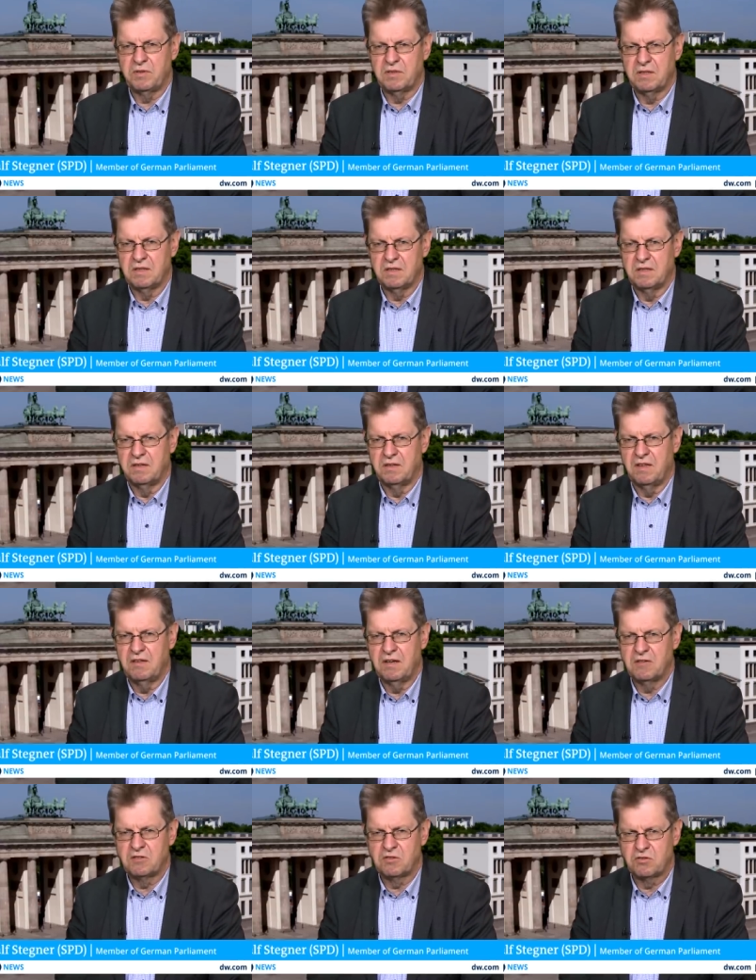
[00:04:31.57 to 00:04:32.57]
we that
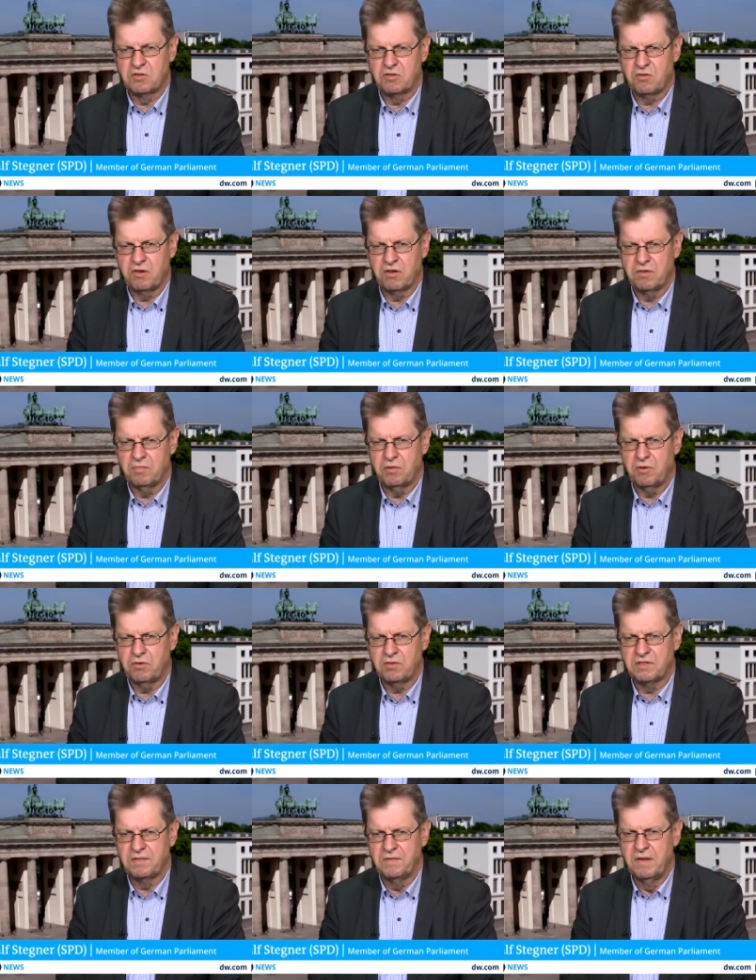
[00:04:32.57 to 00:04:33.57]
they are so strong in the
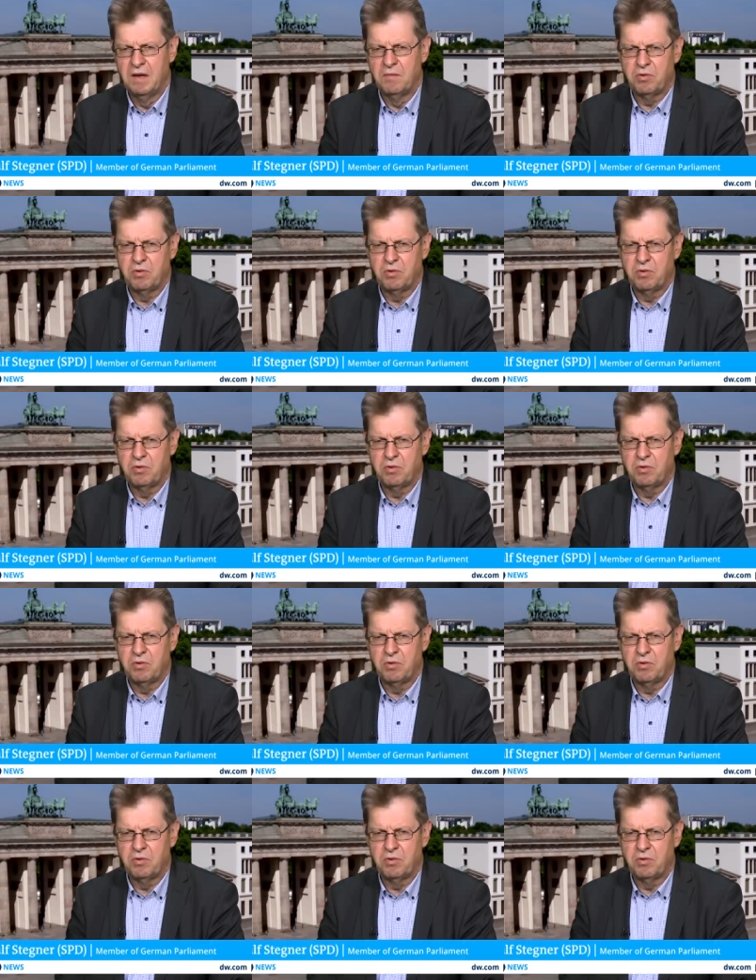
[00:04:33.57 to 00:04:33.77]
polls.